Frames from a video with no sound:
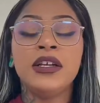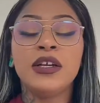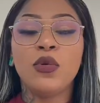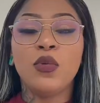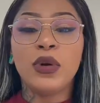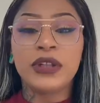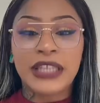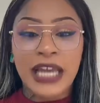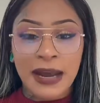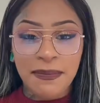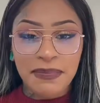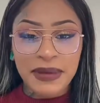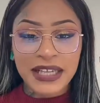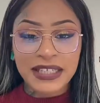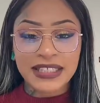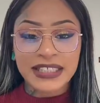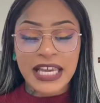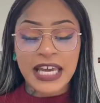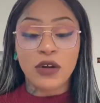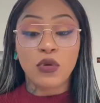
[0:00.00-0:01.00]
With that being
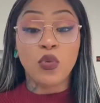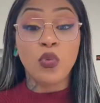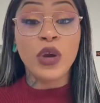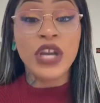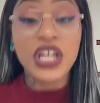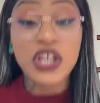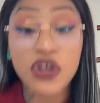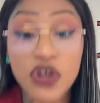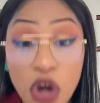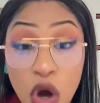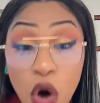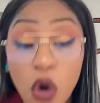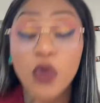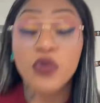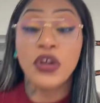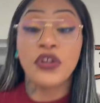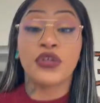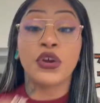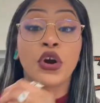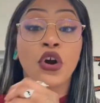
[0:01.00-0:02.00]
said, we know
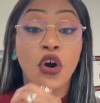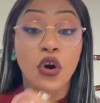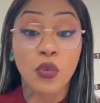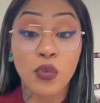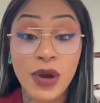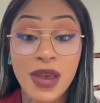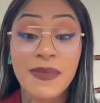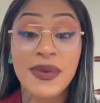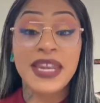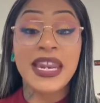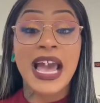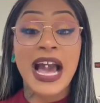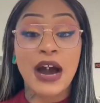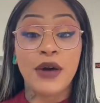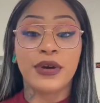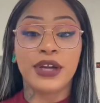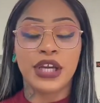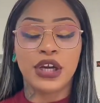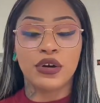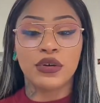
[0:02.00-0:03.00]
that there are women
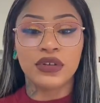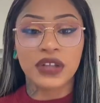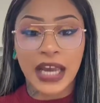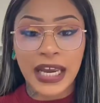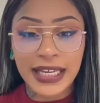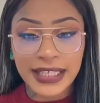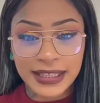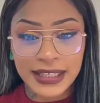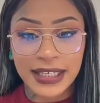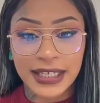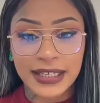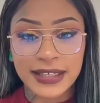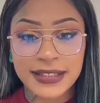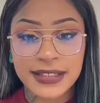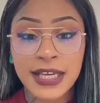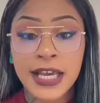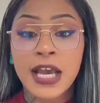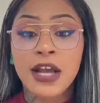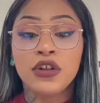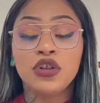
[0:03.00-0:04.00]
out here like
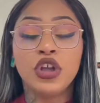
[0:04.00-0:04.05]
this.